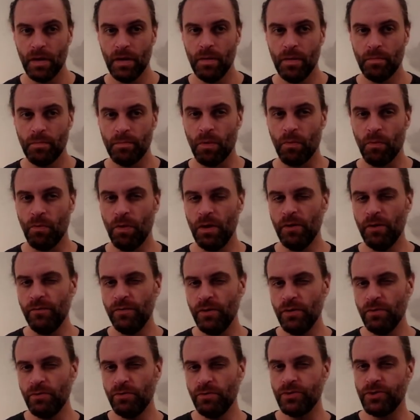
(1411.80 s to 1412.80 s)
But what if
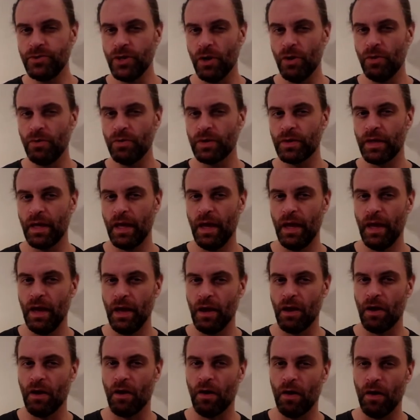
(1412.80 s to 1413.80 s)
you don't
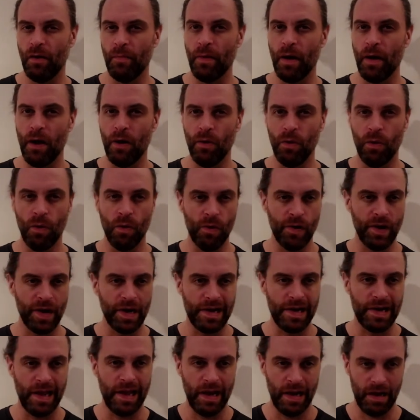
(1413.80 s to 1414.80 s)
care about
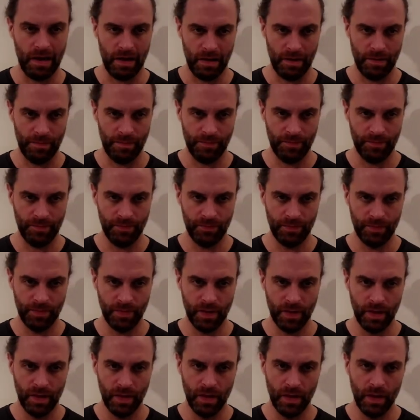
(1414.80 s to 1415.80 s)
hoarding data?
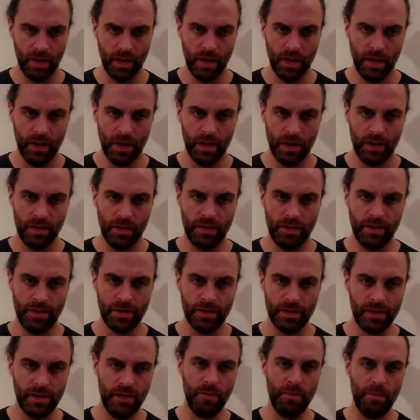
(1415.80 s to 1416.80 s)
The
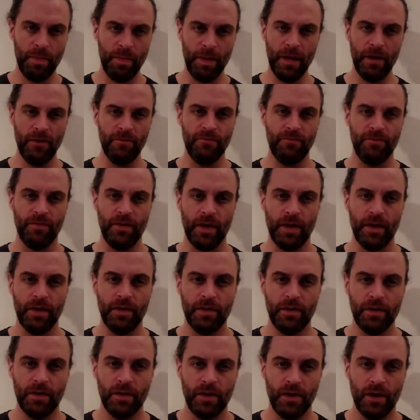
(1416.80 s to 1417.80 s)
key benefit
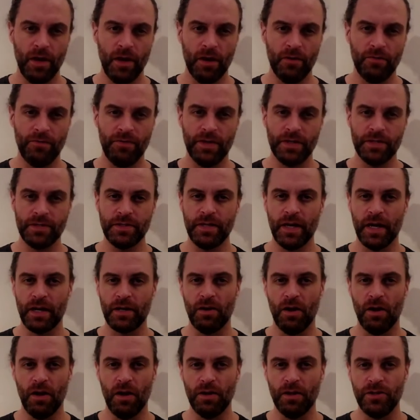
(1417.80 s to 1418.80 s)
of this
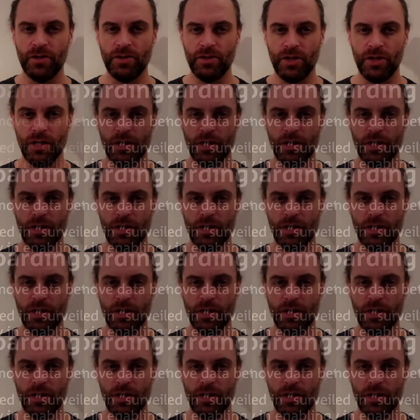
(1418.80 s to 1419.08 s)
technology